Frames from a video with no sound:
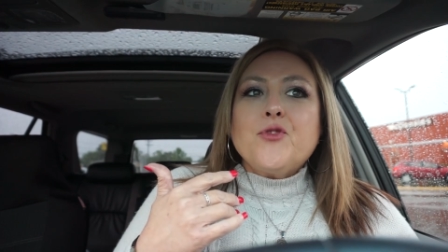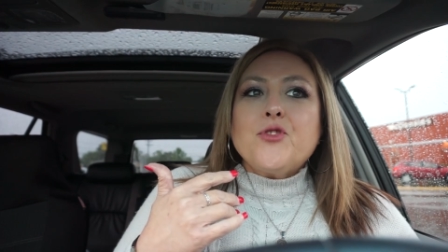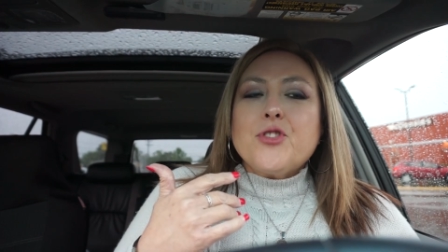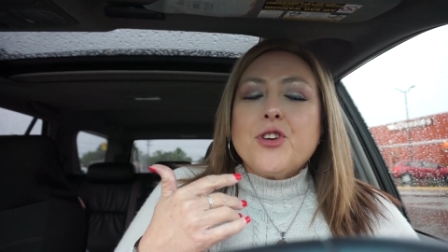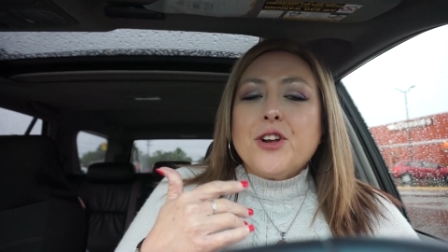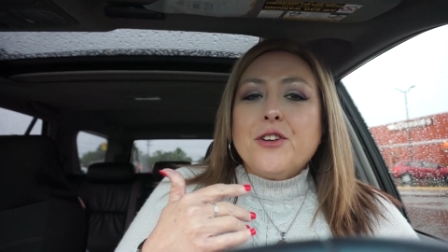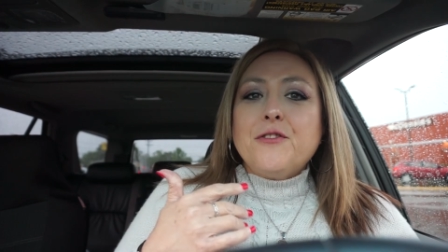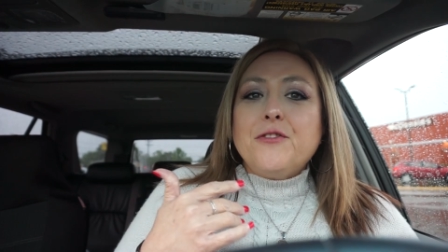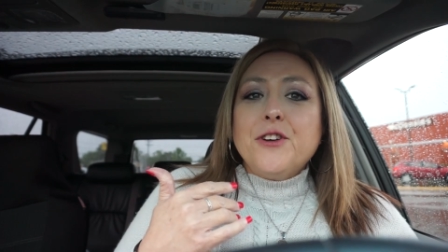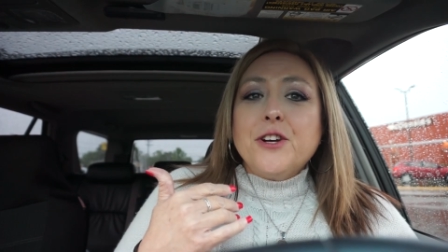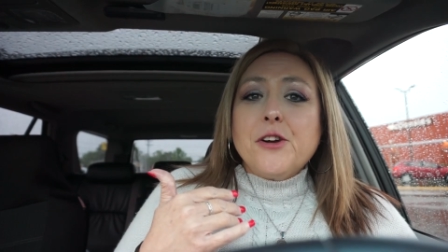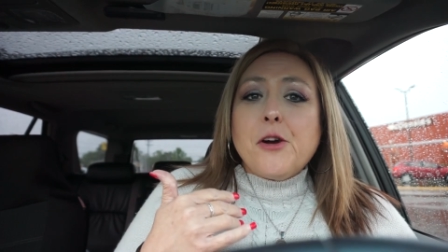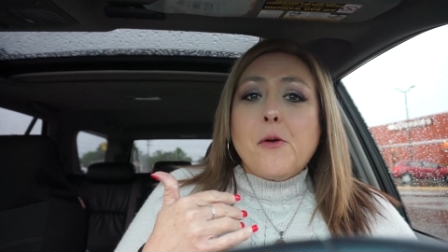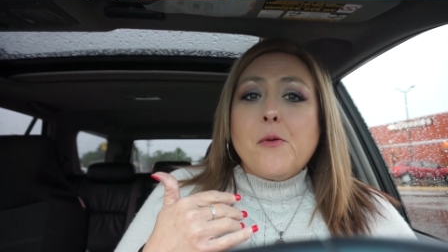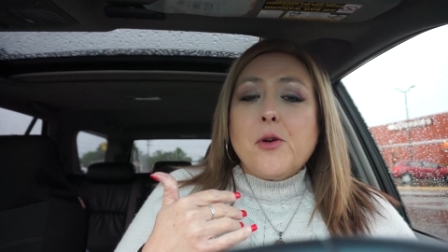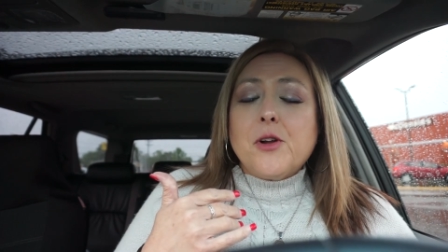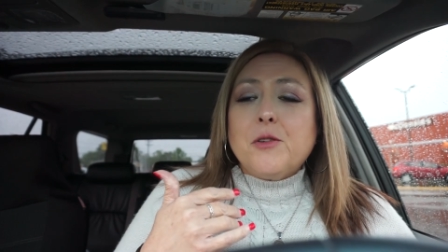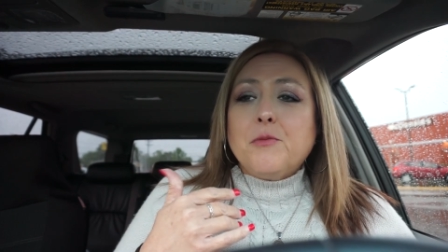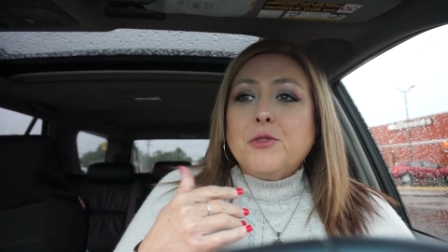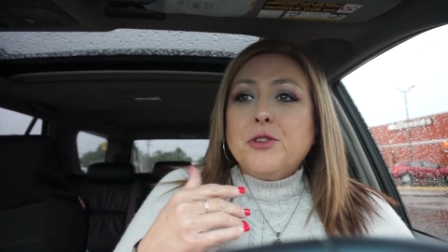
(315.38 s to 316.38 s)
trying to figure
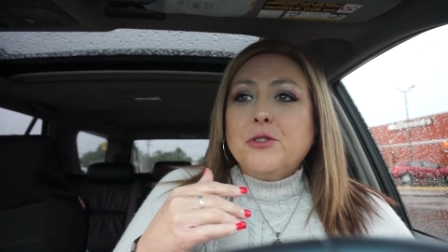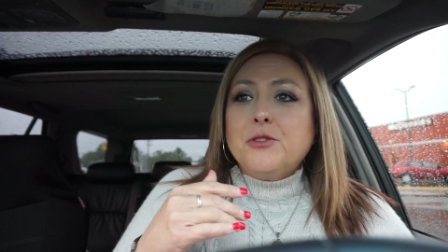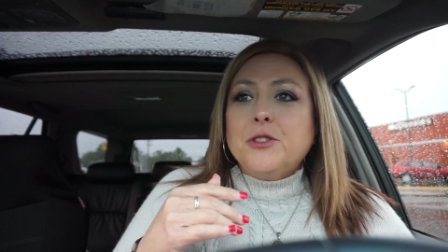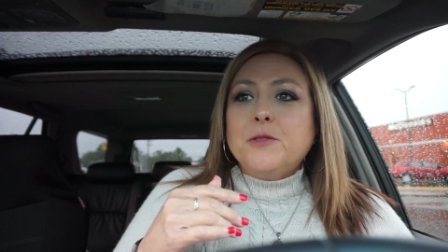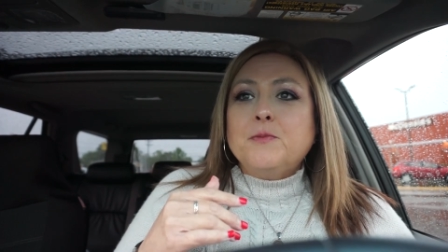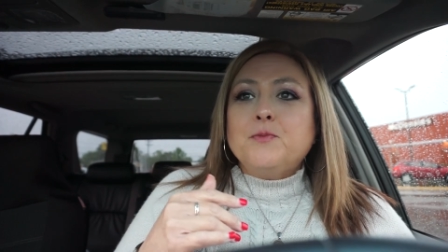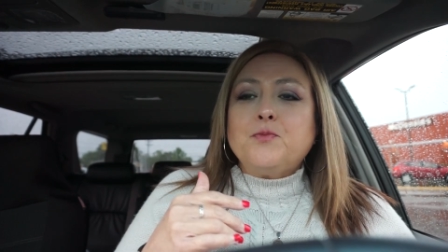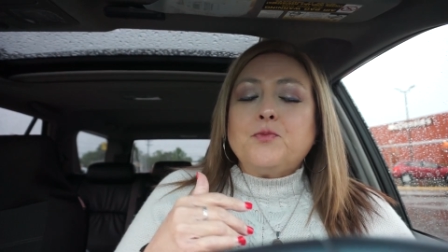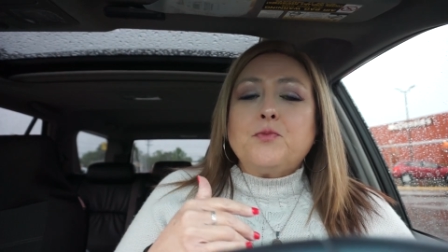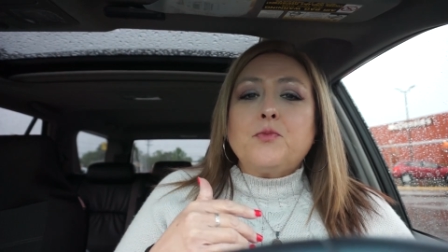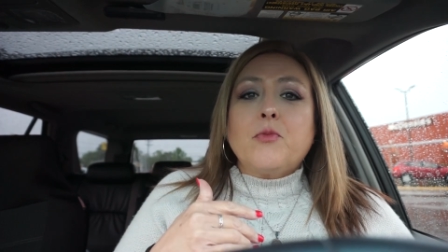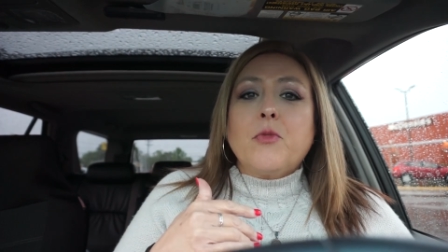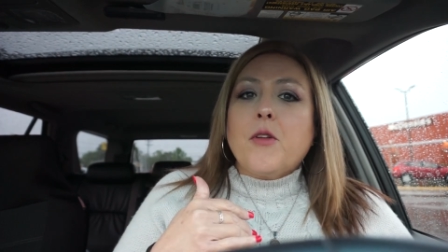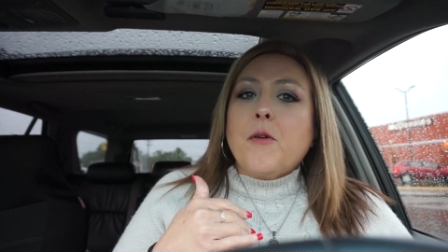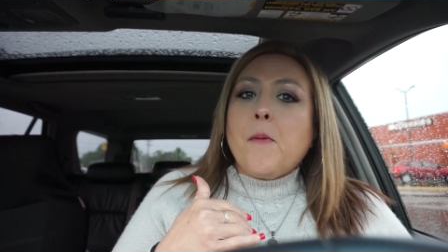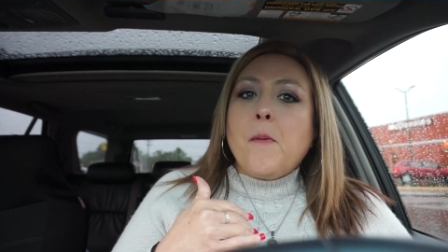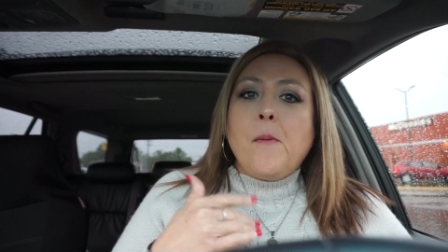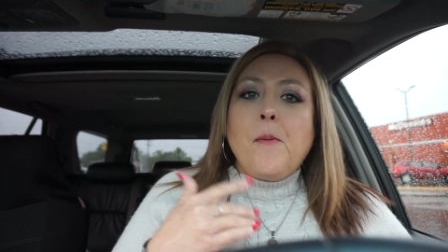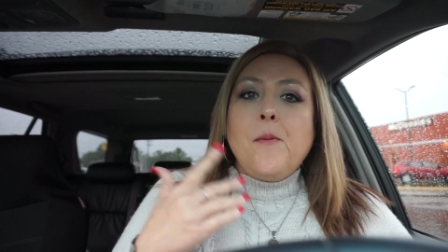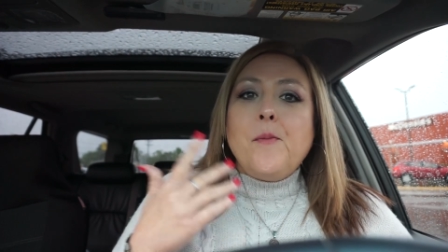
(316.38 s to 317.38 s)
out what I'm doing.
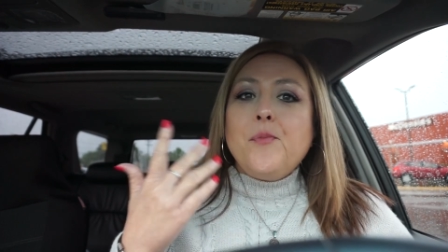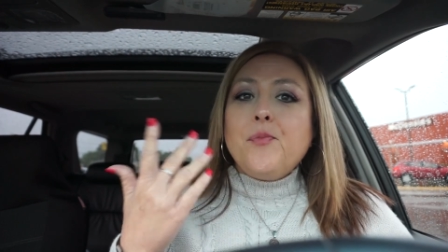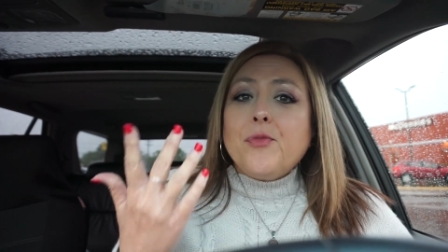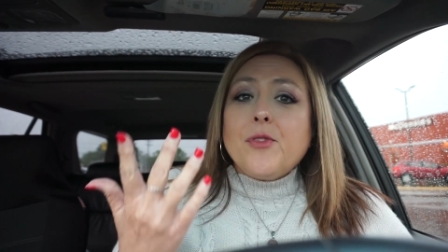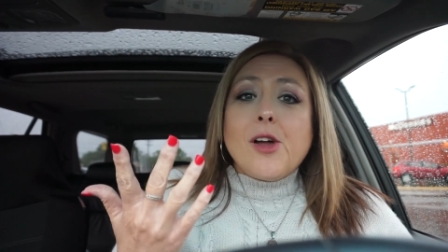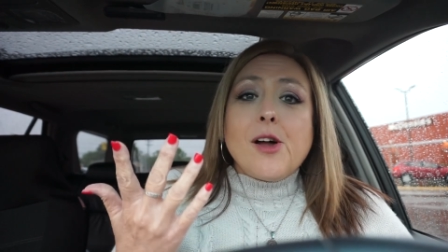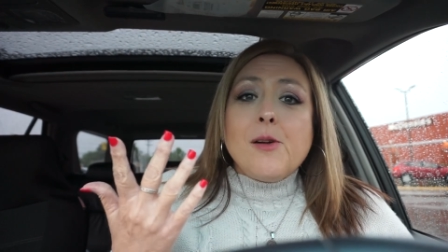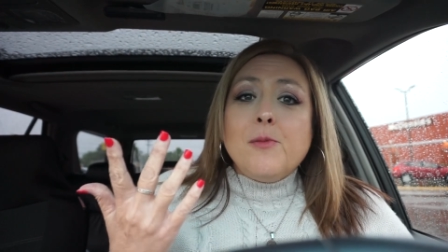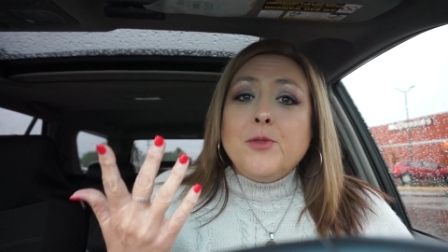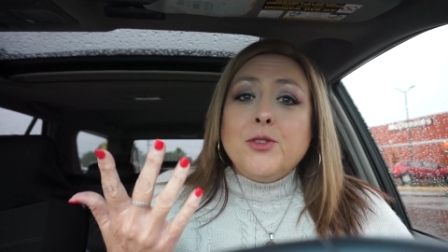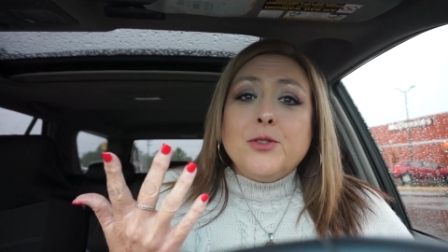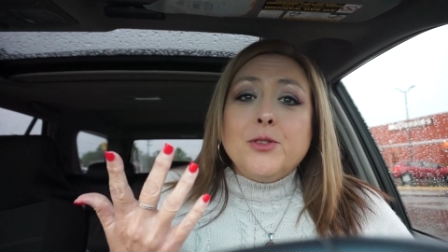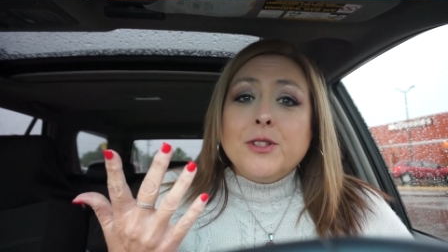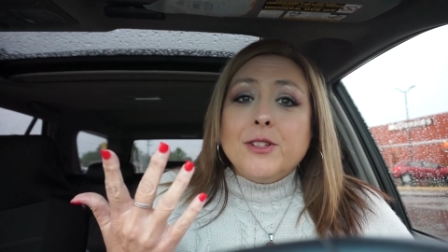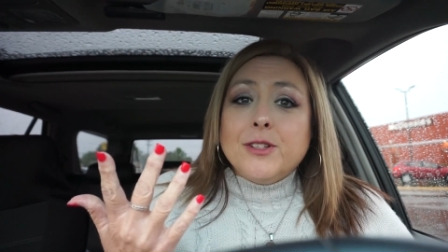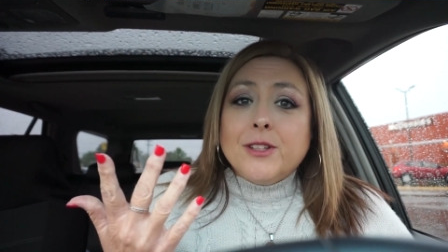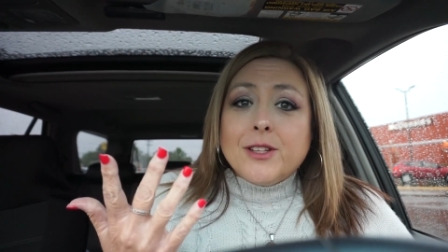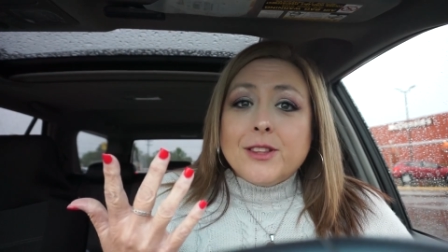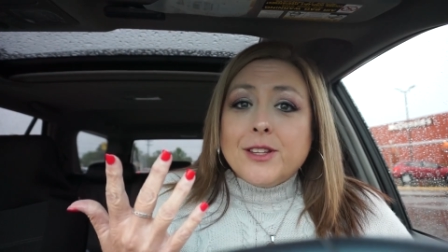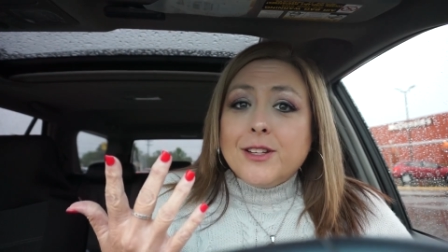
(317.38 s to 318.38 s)
I'm
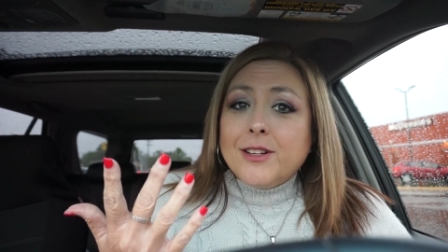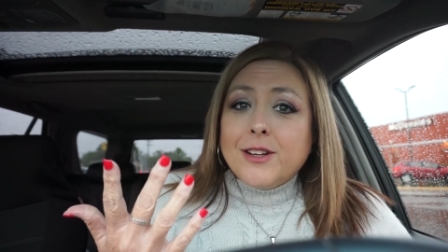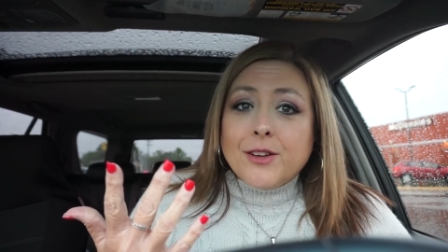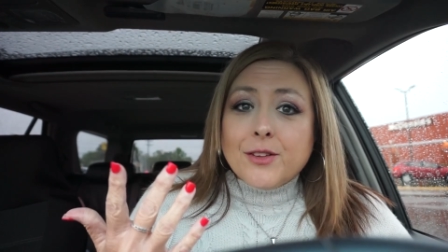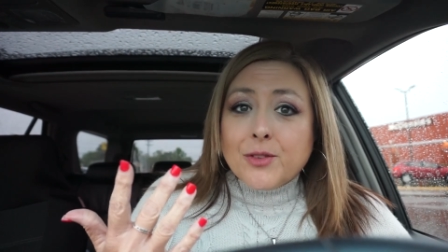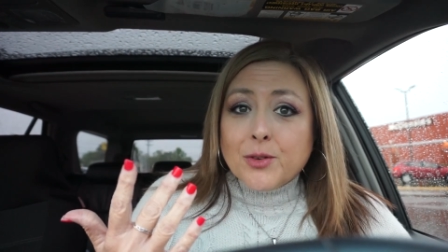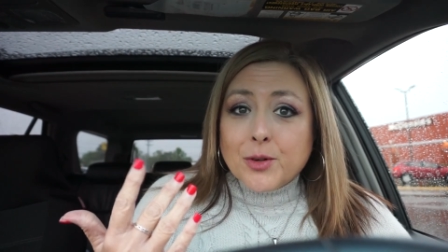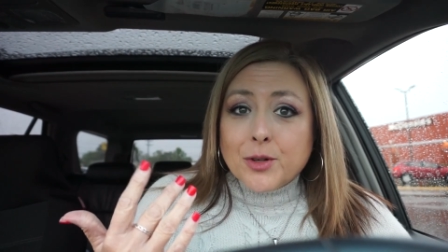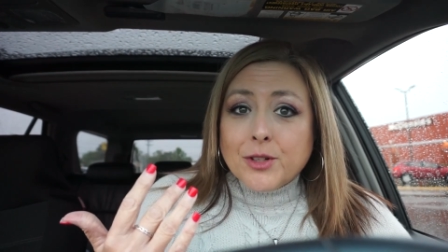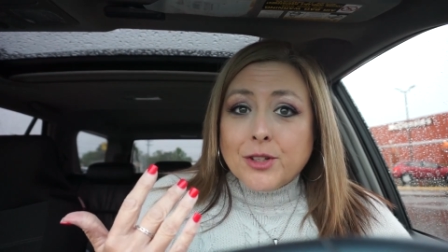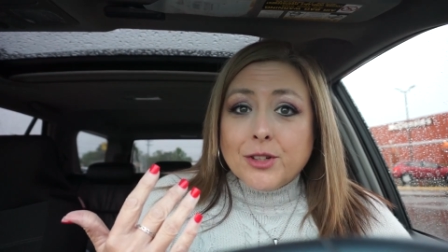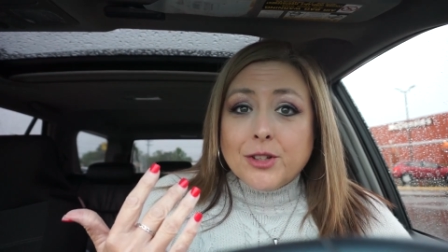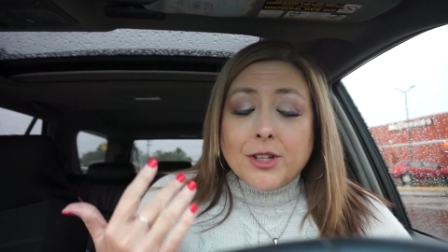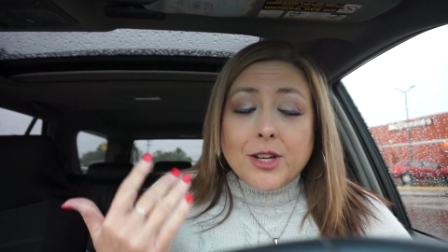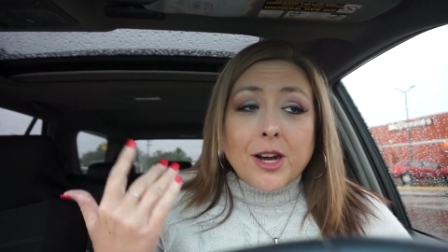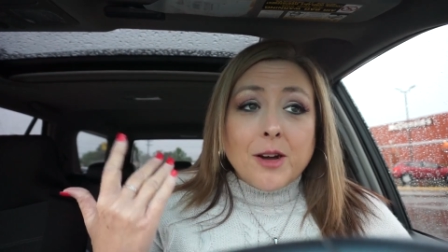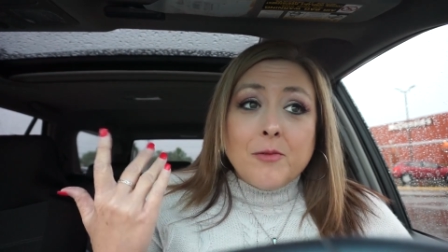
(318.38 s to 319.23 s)
doing nothing out of the ordinary.